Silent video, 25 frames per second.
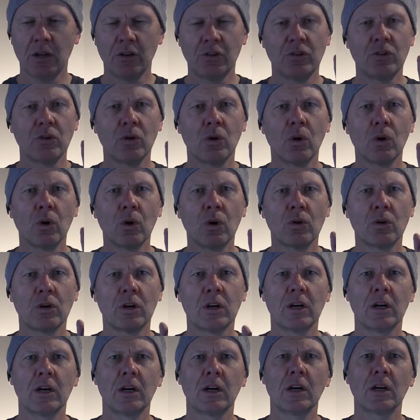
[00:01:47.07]

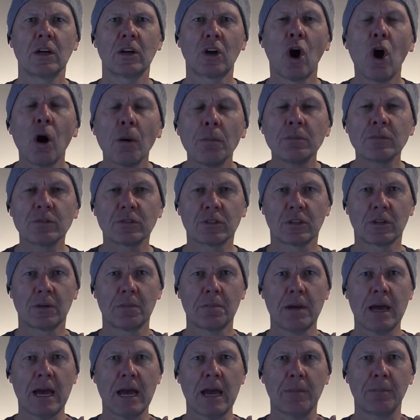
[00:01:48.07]
your comps on a
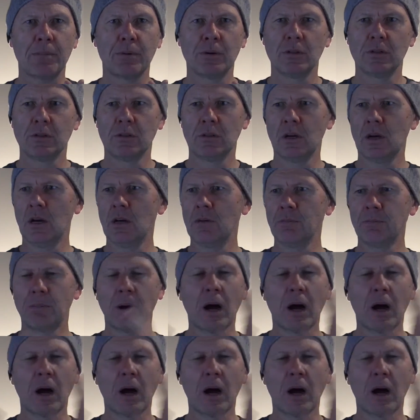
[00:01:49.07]
map and